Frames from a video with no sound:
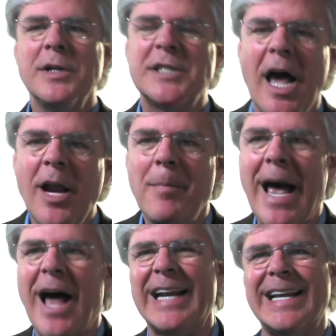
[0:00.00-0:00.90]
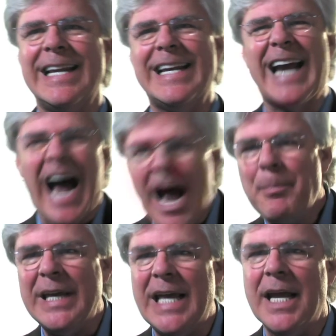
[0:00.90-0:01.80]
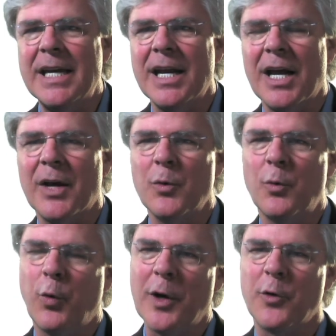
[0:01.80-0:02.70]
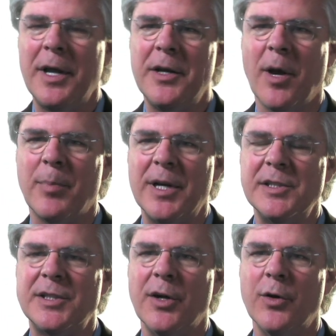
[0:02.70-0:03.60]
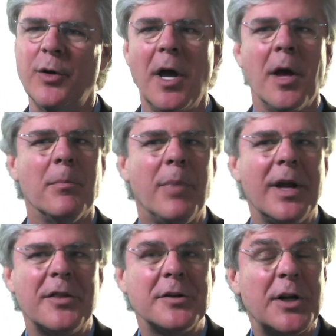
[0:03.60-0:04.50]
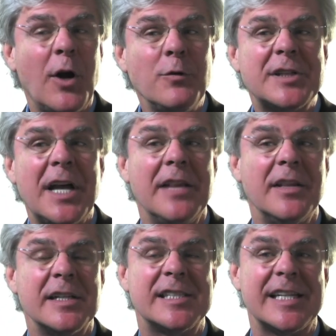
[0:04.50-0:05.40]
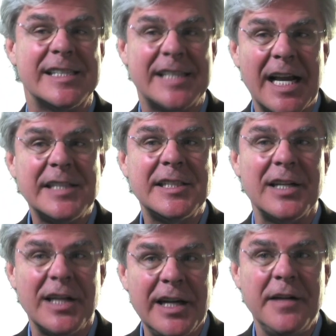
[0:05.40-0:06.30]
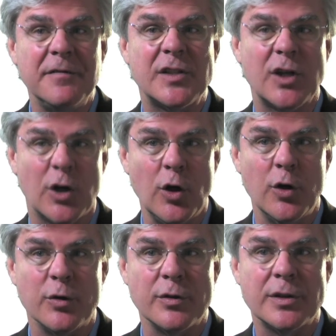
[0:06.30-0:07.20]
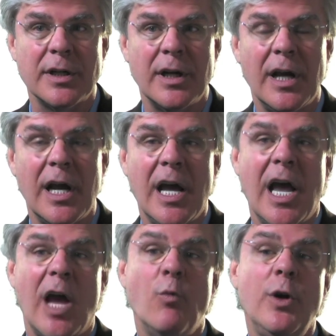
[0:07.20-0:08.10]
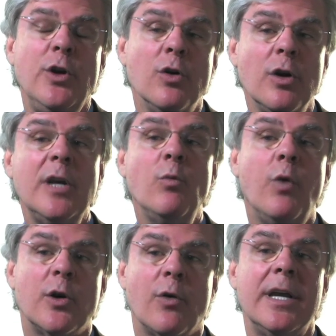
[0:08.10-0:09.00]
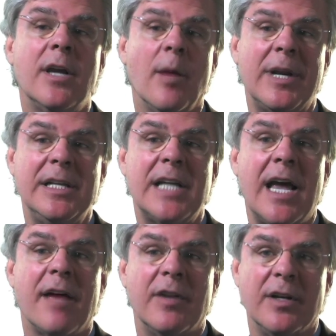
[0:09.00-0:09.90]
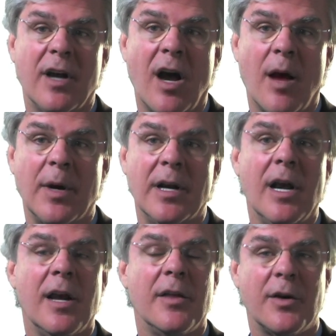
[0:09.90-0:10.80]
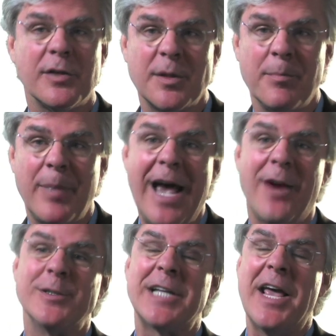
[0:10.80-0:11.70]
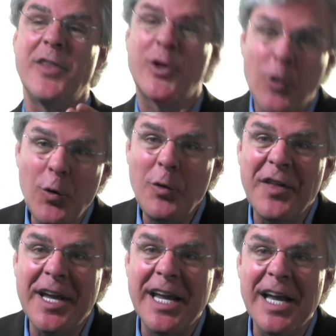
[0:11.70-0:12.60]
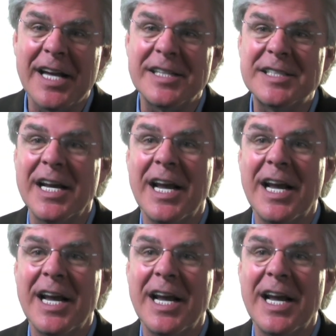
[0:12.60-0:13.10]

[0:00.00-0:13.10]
it's not about copying what great companies do, but there's an old saying that success leaves clues. And when you look at what great companies have in common, there are some patterns. And the cool thing is,